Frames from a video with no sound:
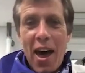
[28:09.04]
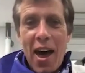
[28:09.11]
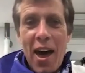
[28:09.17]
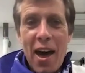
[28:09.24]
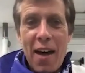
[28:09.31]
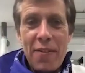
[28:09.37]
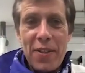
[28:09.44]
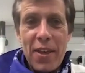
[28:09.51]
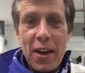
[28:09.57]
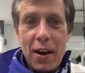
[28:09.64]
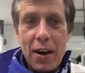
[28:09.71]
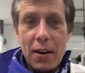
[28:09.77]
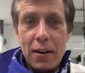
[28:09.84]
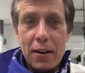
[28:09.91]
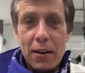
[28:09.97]
And
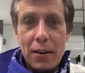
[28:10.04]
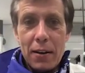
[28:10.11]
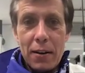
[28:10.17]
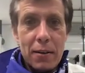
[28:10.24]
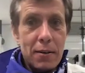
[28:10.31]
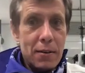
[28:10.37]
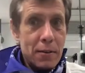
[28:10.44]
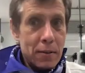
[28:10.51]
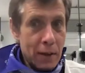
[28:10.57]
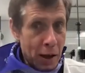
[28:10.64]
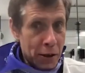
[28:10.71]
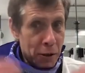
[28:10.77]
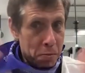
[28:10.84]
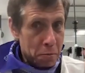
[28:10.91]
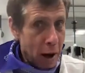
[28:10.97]

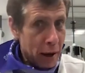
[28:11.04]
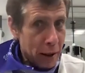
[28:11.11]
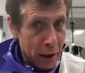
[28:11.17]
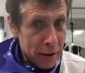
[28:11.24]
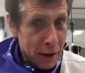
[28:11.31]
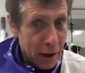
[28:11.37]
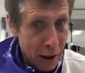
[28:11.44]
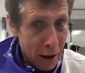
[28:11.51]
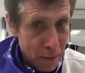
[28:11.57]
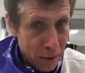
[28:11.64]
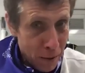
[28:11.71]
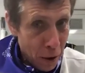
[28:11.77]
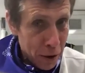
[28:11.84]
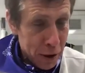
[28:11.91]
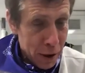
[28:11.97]
that's my another kind of
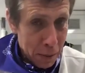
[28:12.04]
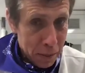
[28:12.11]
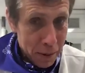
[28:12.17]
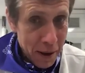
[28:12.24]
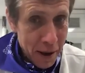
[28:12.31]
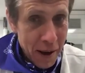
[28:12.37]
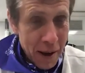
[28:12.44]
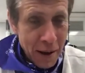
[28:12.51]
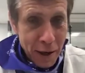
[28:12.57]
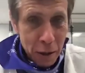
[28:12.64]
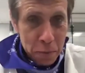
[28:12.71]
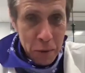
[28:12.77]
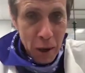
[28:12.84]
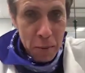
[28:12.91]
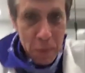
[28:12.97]
concept, that
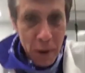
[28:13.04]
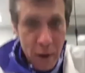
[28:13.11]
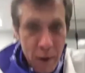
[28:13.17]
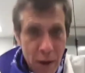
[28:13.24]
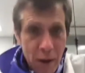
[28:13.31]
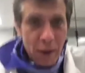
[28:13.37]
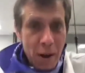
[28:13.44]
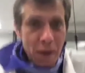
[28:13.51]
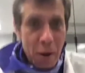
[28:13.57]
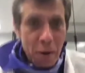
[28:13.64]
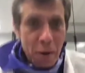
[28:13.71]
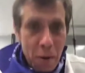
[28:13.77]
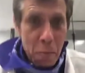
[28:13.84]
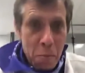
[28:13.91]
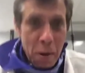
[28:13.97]
maybe
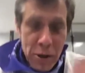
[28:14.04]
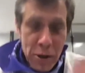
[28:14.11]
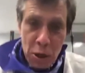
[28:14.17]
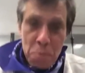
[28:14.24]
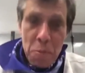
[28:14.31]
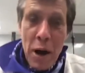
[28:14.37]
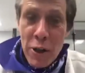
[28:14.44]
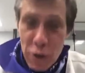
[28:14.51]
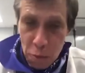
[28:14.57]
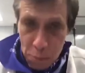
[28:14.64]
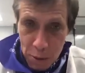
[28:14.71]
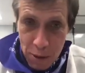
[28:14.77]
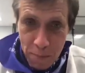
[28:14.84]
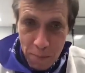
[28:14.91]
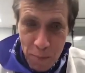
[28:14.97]
magic
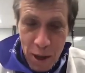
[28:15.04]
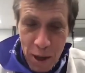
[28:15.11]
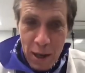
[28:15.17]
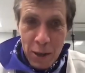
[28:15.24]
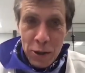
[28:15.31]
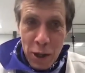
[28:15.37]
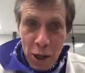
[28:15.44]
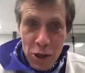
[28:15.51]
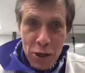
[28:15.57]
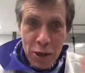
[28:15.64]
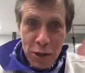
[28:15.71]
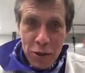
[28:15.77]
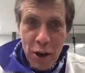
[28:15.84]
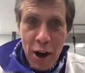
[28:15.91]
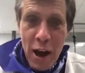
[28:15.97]
mushrooms intentionally
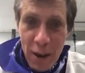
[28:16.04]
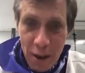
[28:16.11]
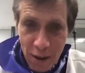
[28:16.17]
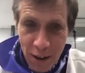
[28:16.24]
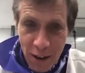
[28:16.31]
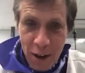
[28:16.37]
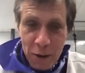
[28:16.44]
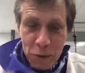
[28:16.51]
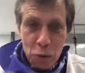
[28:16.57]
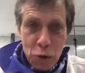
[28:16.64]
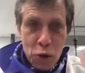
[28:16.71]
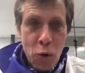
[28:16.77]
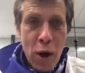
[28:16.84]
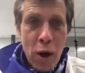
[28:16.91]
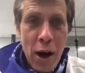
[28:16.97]
try to
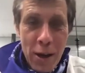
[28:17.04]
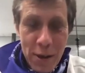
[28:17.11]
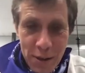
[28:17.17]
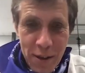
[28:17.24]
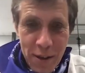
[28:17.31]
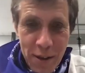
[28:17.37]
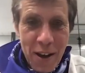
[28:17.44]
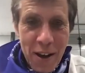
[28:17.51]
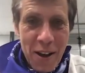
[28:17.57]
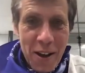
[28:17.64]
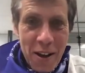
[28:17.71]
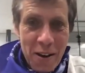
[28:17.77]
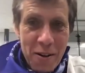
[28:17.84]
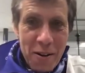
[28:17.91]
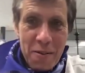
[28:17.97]
show us
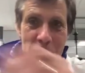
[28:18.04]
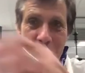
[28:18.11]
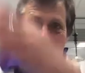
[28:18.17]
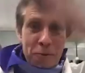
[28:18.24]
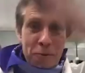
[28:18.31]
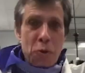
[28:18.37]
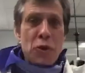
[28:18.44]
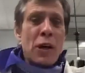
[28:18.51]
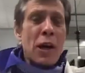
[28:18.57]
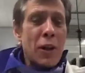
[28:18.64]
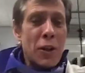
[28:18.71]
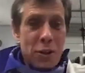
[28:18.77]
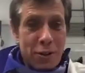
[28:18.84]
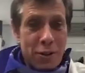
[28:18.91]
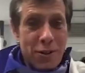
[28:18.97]
future
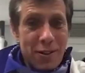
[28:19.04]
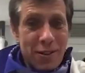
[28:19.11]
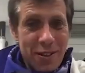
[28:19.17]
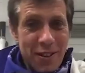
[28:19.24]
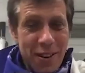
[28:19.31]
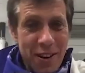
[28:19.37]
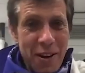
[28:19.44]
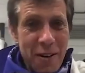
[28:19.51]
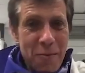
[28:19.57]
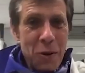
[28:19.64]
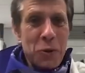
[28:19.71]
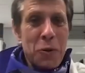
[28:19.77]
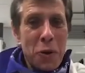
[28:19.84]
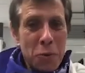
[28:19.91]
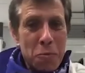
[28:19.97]
galaxies.
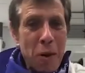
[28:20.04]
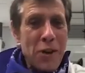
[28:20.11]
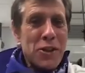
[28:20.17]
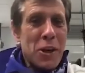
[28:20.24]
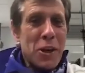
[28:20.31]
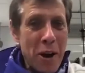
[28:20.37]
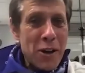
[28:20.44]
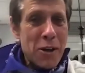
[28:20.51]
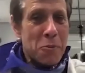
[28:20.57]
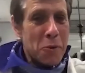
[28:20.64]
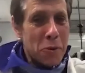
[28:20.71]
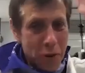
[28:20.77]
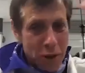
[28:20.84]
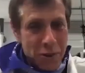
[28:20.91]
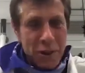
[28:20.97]
When you eat magic mushroom, you
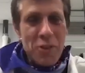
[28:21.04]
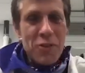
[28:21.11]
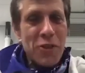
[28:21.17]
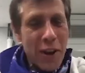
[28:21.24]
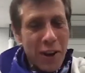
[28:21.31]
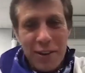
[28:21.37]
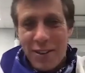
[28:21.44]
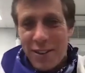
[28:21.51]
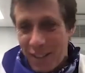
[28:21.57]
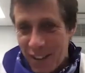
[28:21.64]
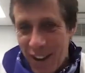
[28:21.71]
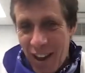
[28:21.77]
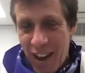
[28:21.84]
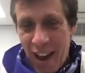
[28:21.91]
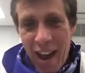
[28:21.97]
see strange things.
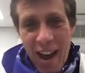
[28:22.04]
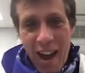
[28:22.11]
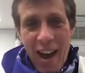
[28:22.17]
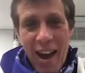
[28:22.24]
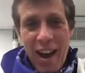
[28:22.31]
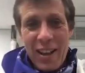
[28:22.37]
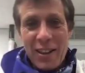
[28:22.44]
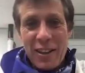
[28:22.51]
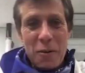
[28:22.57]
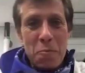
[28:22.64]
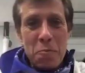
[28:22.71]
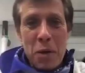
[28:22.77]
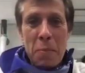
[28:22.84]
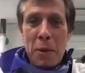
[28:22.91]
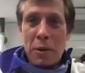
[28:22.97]
And
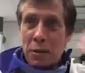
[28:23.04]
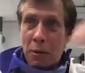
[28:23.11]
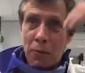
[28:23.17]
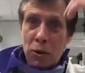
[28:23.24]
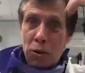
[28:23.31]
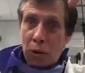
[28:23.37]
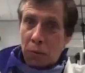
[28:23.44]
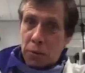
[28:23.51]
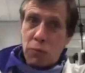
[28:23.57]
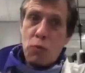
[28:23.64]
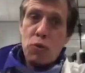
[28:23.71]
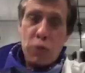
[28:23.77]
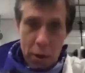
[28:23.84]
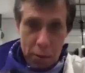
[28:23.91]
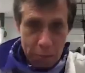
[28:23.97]
maybe it's a vision of the
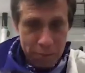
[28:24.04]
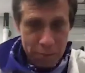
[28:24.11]
future.